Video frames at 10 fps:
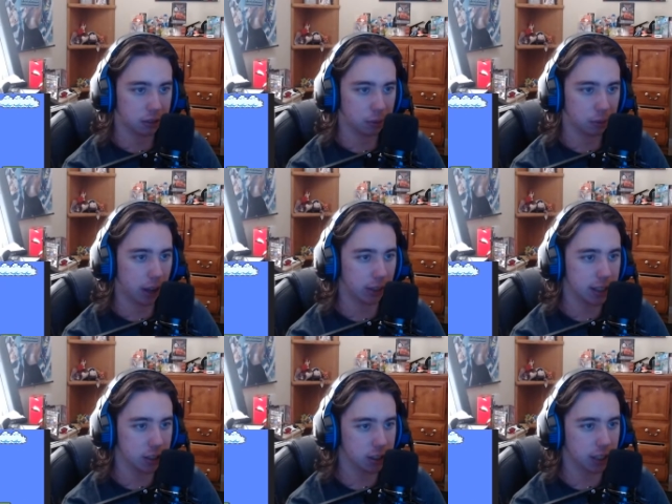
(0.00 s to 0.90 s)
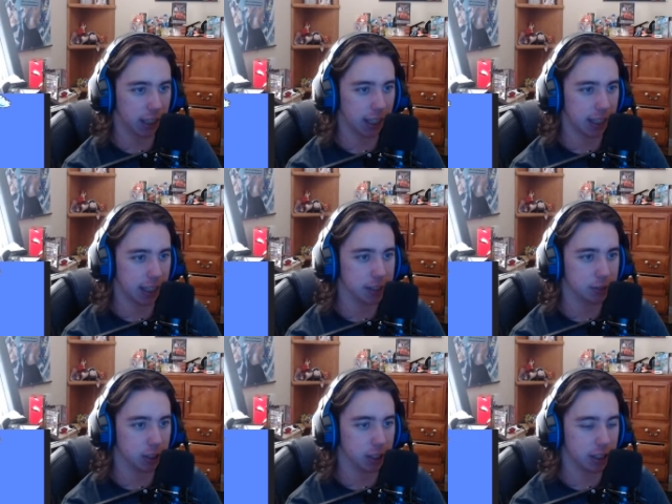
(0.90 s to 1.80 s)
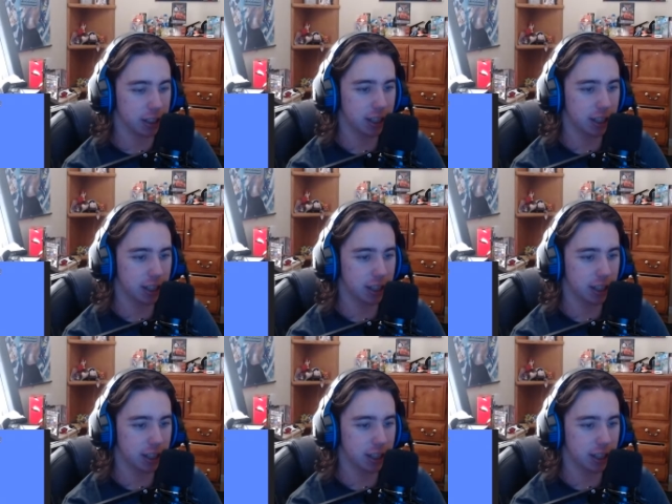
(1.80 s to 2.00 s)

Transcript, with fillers: Wow, this looks like NES footage.